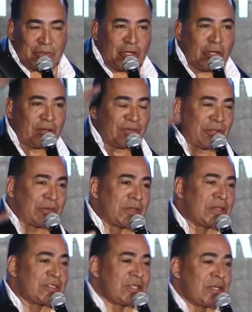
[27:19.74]
all of you.
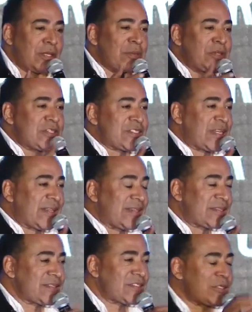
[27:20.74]
So let me just say
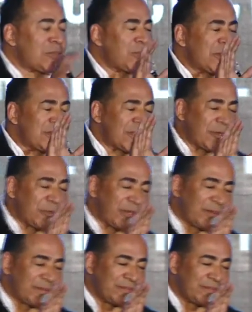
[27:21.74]
this, just please hear me.